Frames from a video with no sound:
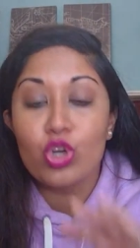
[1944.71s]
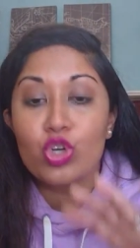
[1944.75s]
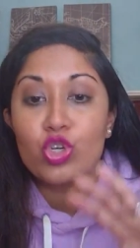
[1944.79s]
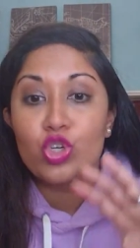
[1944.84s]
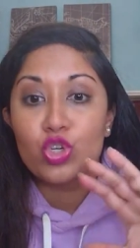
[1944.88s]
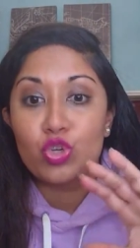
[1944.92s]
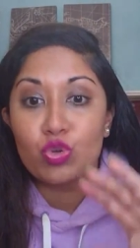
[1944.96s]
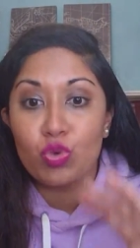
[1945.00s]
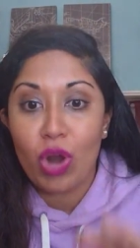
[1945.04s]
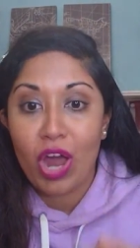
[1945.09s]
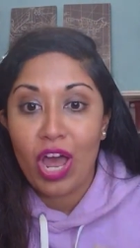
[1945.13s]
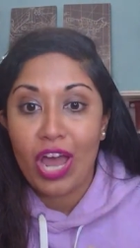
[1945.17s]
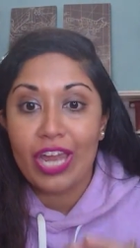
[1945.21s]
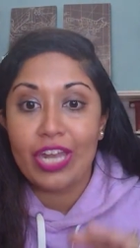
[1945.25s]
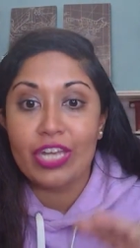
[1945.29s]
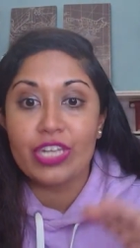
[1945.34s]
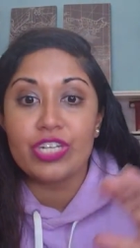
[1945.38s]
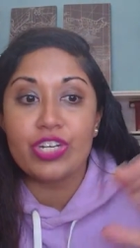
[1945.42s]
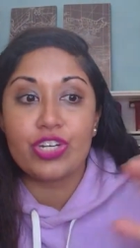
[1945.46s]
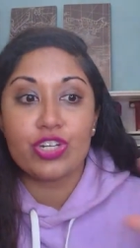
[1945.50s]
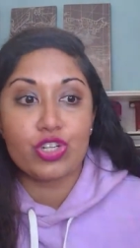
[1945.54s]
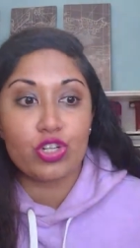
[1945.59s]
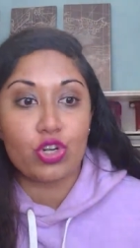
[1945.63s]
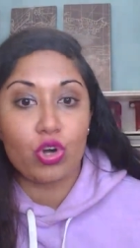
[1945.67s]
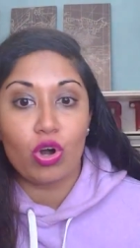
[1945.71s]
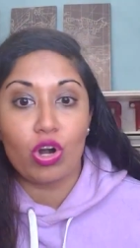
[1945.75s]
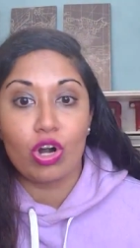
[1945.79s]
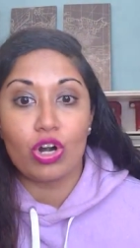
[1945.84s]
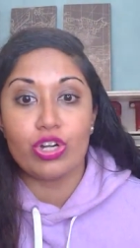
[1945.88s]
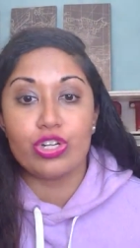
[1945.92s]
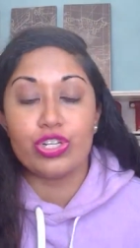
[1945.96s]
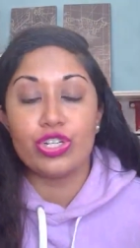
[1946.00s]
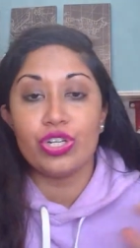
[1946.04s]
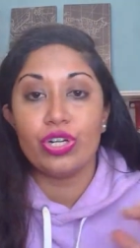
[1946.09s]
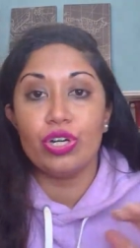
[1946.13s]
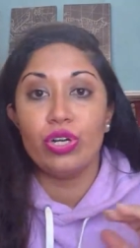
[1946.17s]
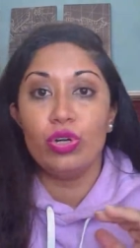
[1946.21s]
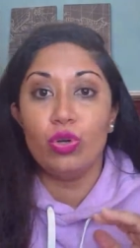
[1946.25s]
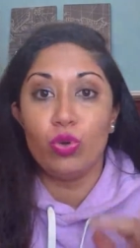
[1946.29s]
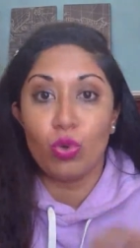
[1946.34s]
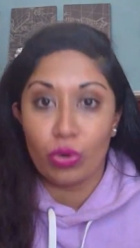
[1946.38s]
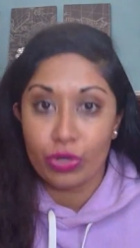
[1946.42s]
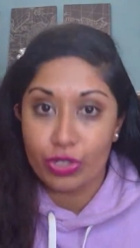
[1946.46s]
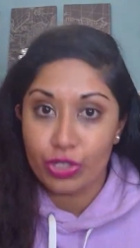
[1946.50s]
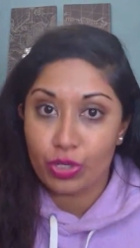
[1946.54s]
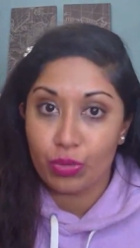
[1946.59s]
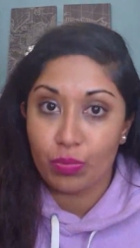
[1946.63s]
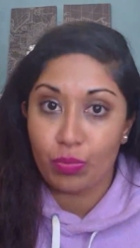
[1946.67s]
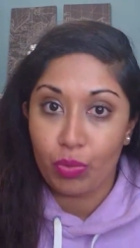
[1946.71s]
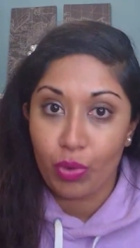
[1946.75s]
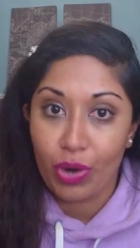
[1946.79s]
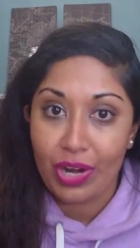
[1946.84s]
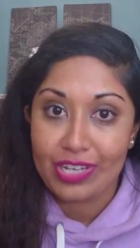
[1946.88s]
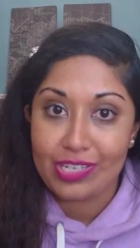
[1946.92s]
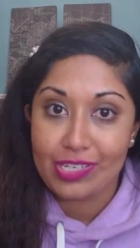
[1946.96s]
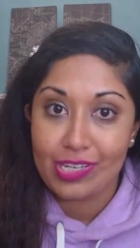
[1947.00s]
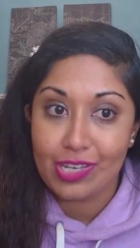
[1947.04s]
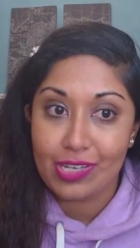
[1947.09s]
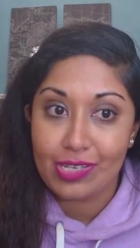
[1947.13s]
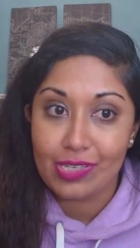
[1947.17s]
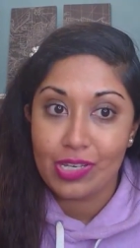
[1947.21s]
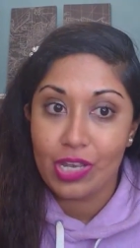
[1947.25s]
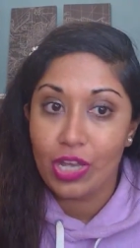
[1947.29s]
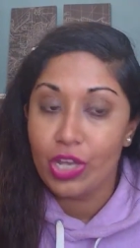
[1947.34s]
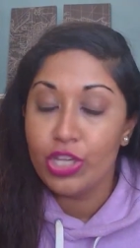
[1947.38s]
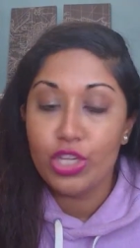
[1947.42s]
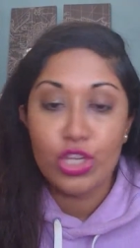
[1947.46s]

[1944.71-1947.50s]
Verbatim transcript: trying to charge Nordstrom prices.